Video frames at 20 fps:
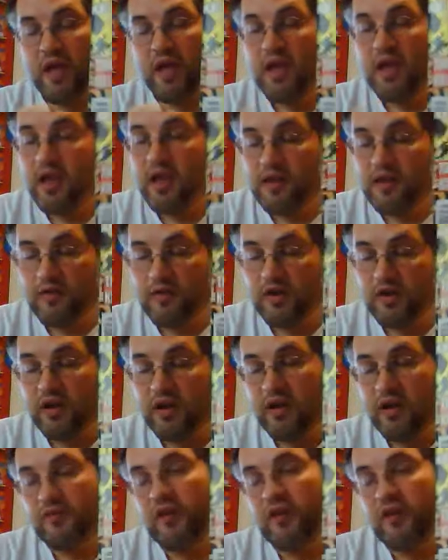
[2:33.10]
If you're going
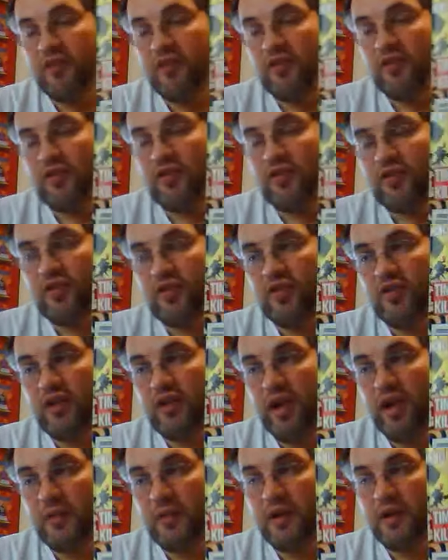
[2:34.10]
to have guest stars in the
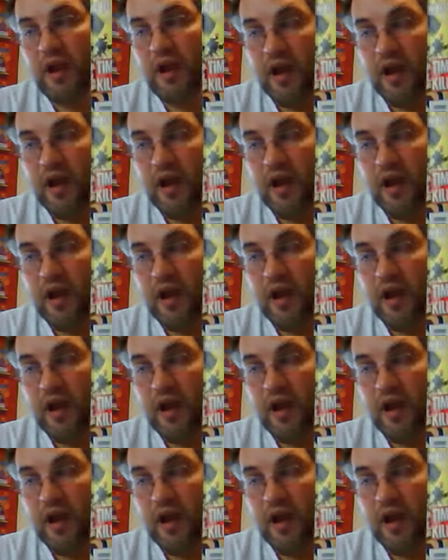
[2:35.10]
comic,